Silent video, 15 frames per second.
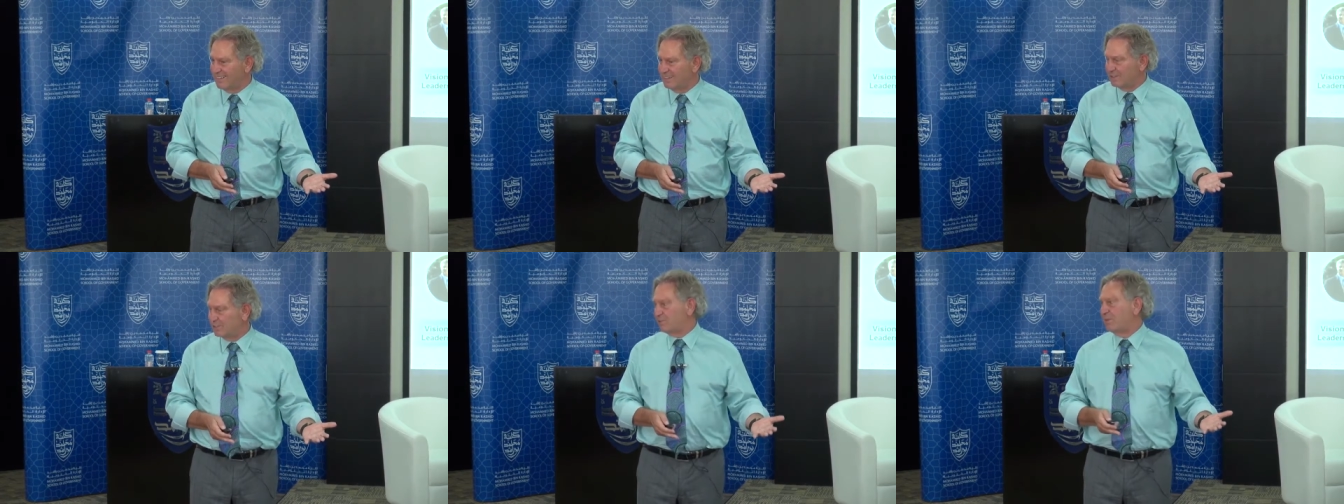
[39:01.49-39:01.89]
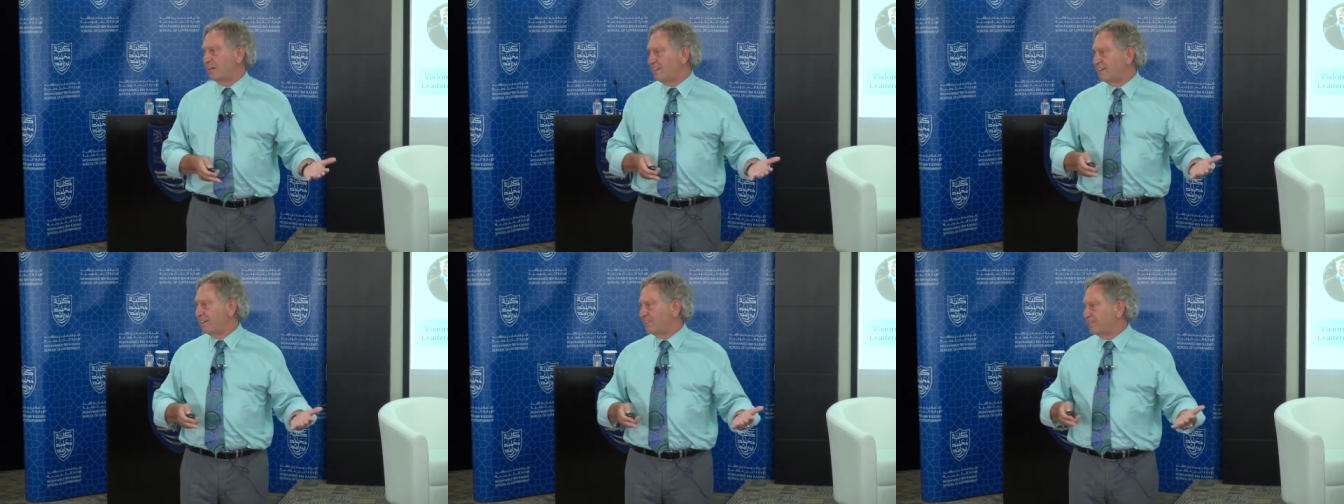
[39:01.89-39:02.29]
And so
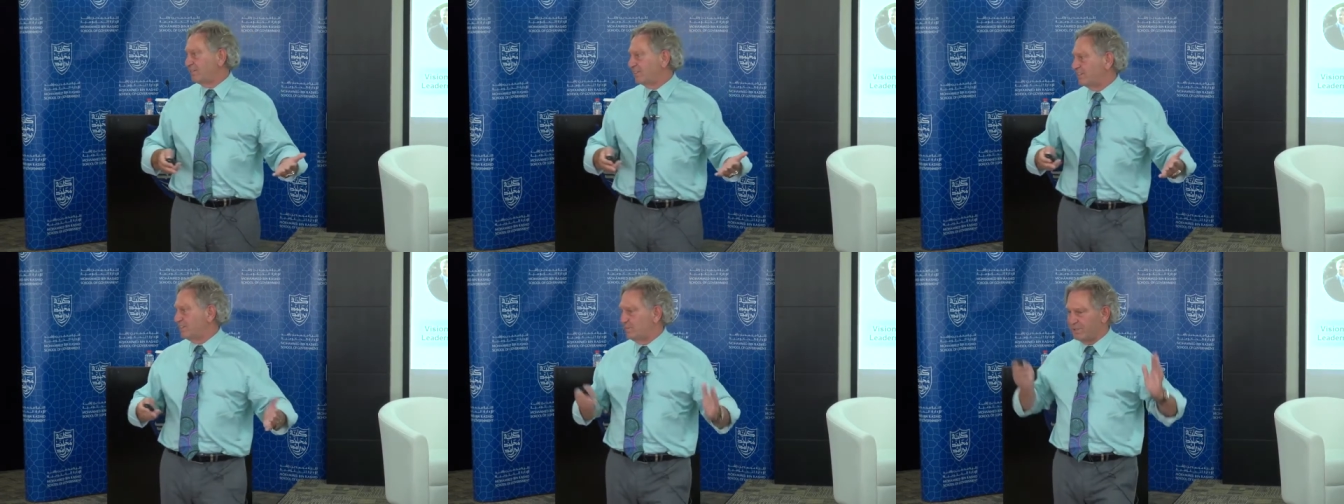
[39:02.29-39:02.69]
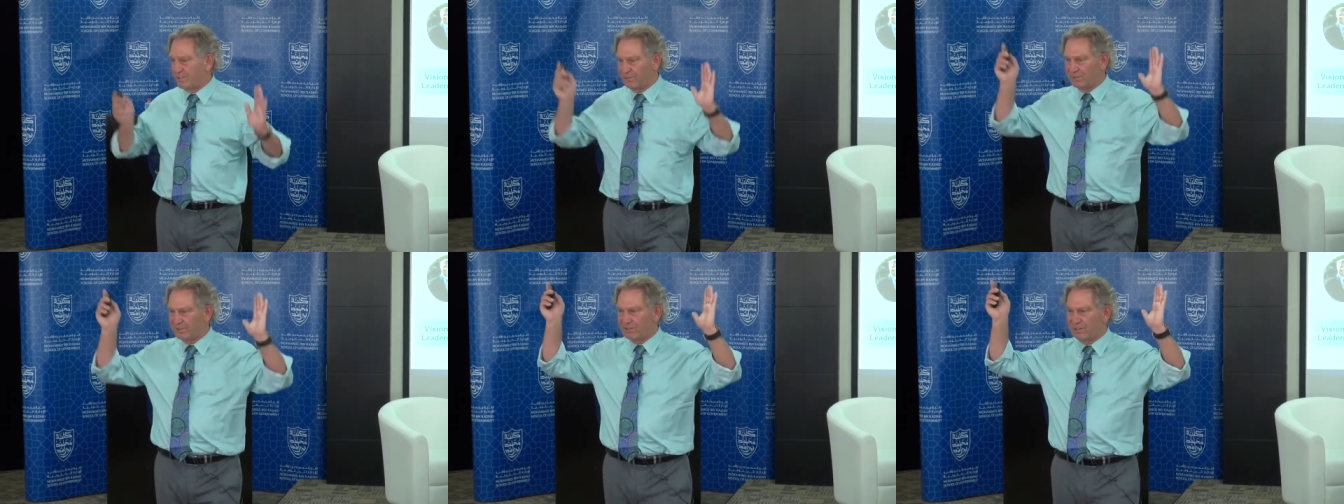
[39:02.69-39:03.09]
my electricity
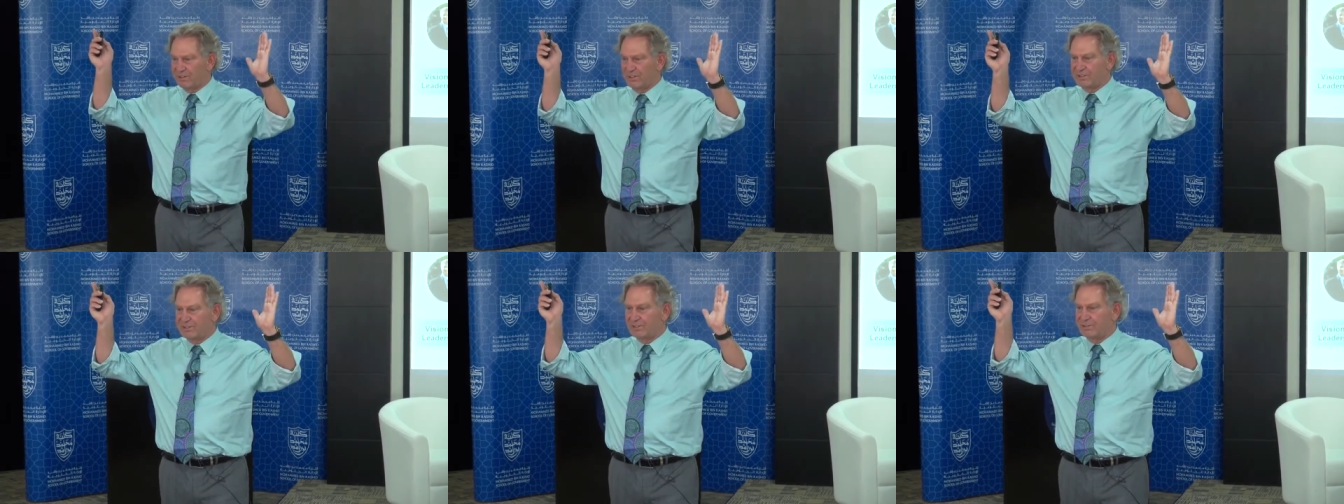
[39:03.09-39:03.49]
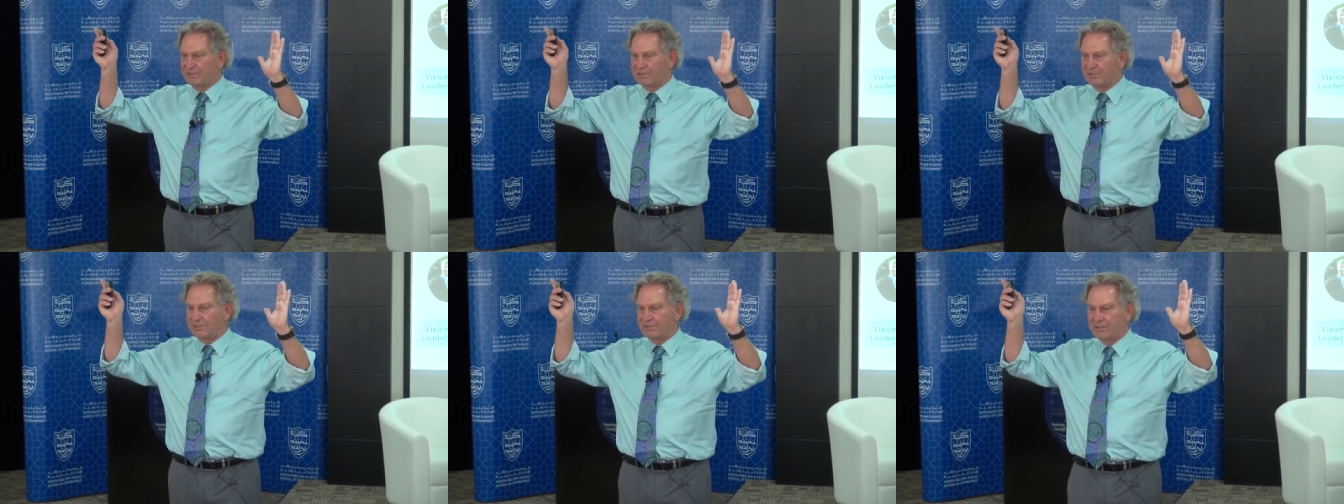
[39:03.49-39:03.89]
bill was going through
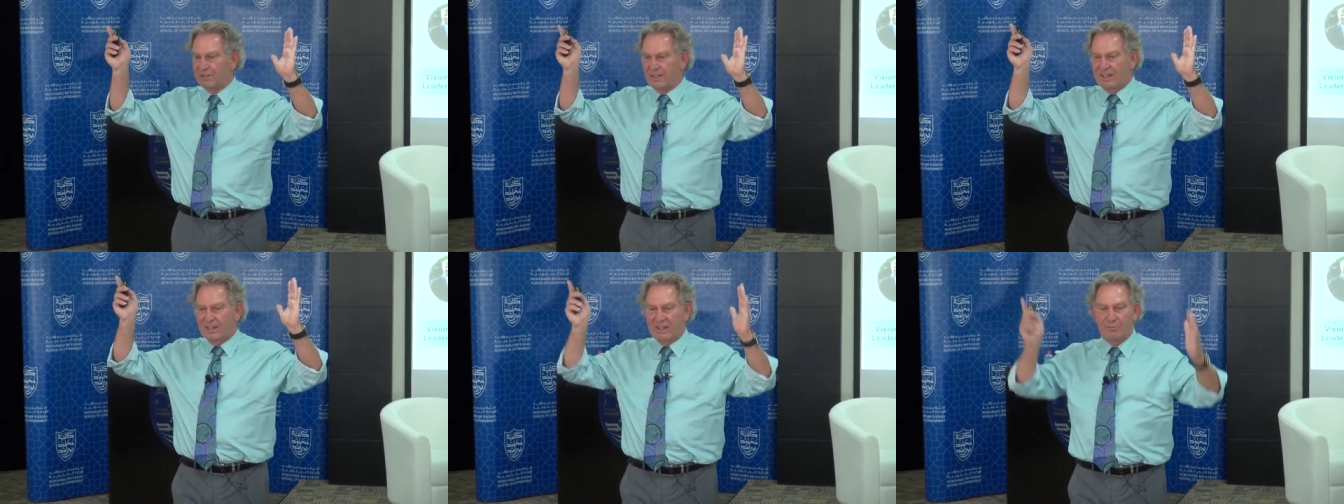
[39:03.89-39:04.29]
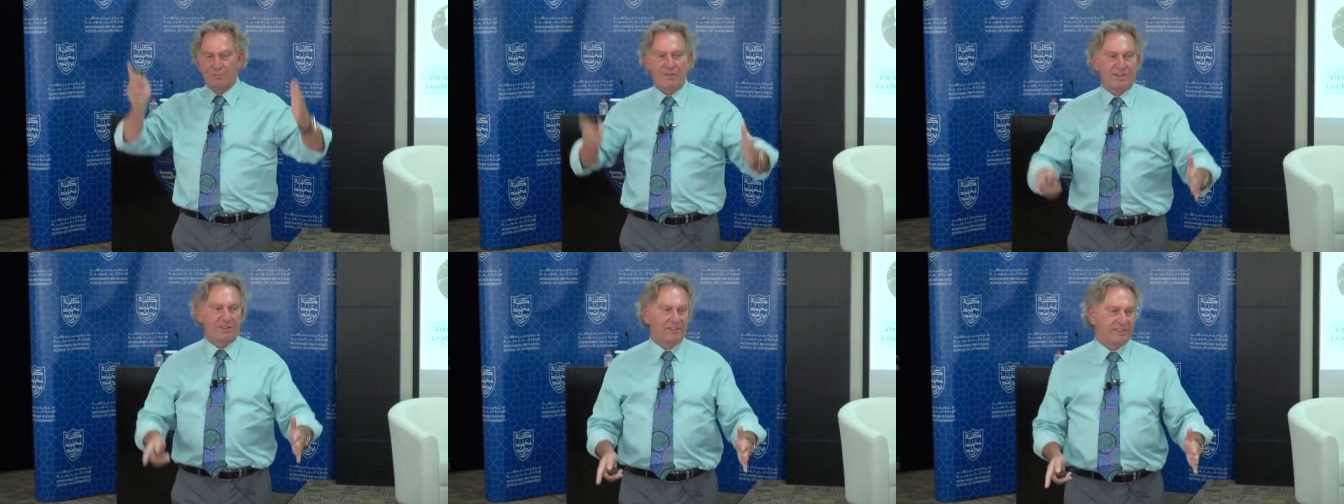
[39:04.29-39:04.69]
the roof. I
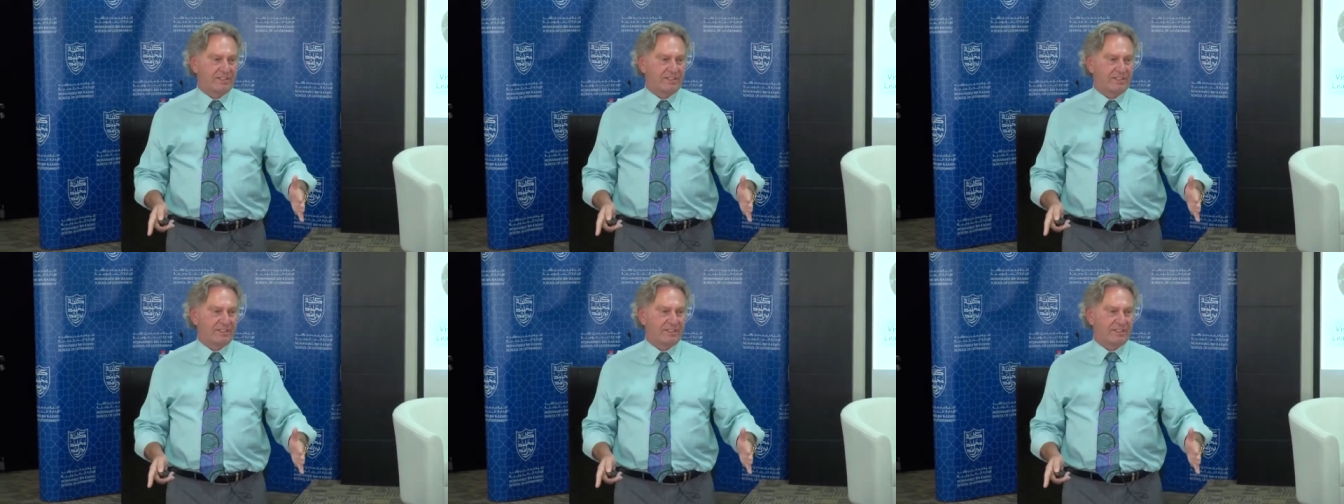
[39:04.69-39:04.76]
built a